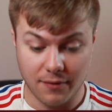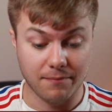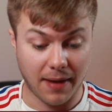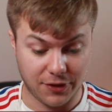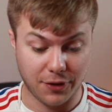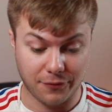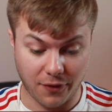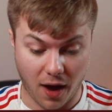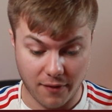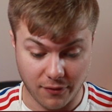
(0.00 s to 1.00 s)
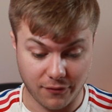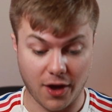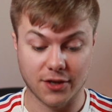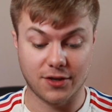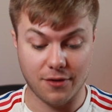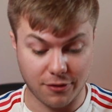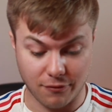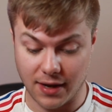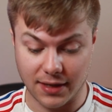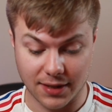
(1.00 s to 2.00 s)
Matthew 5 verse
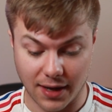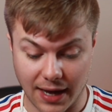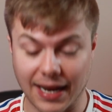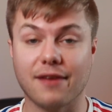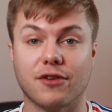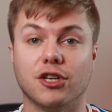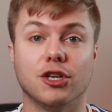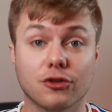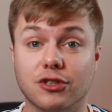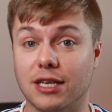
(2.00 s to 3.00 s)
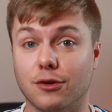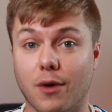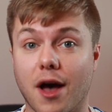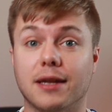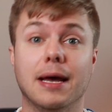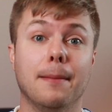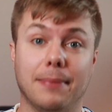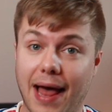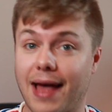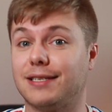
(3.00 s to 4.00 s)
3 to 11, you'll see the word
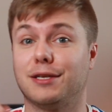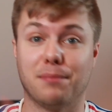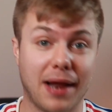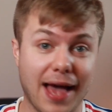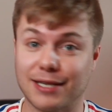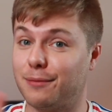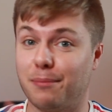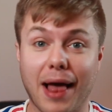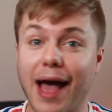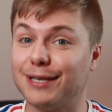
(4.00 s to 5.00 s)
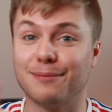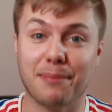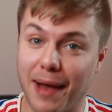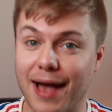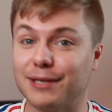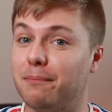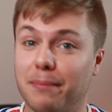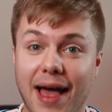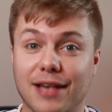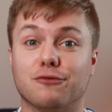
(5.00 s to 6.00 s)
blessed, blessed, blessed, blessed,
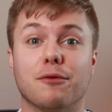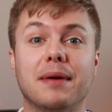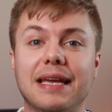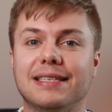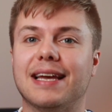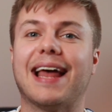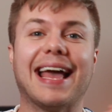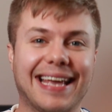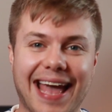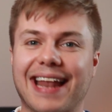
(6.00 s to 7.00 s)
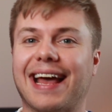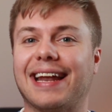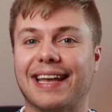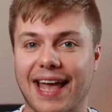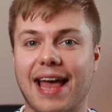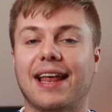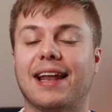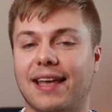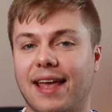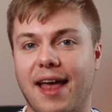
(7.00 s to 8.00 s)
blessed repeated again and again and
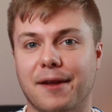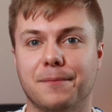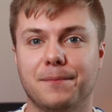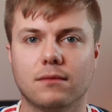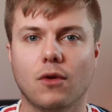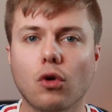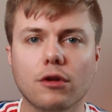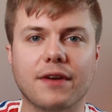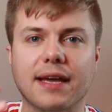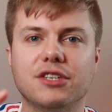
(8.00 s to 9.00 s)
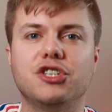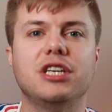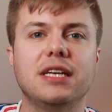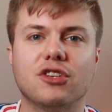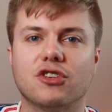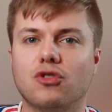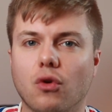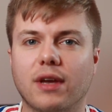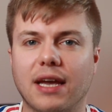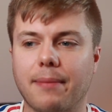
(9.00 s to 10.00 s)
again. All of it is Jesus
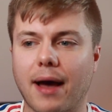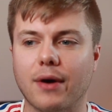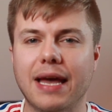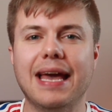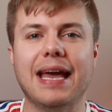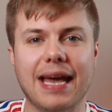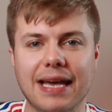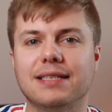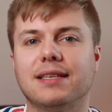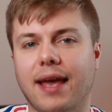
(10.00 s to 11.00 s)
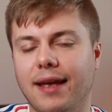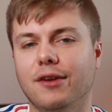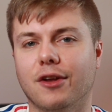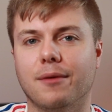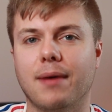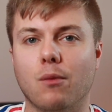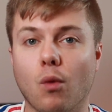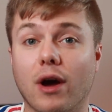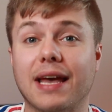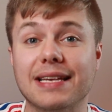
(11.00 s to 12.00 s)
talking about his kingdom and
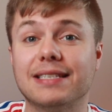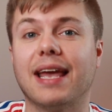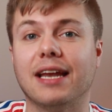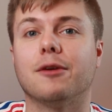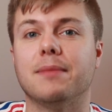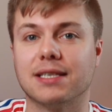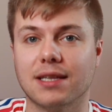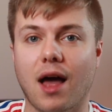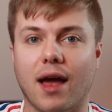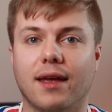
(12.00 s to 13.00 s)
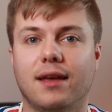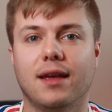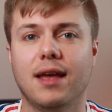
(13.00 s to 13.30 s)
what his kingdom is like.